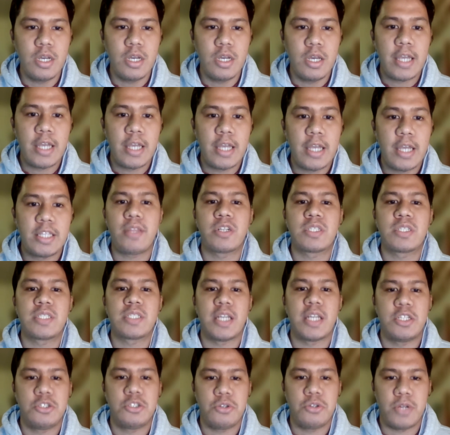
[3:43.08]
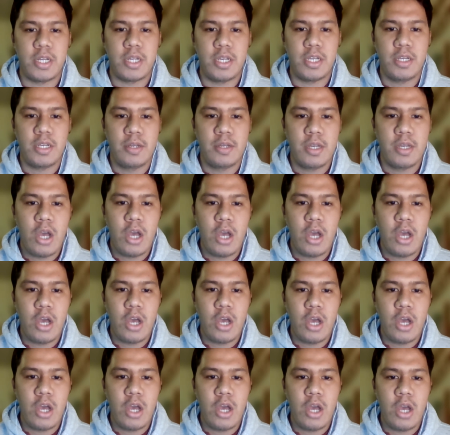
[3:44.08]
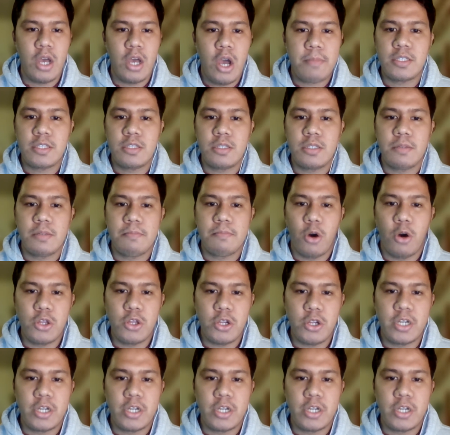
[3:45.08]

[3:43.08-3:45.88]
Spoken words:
In the 21st century, when many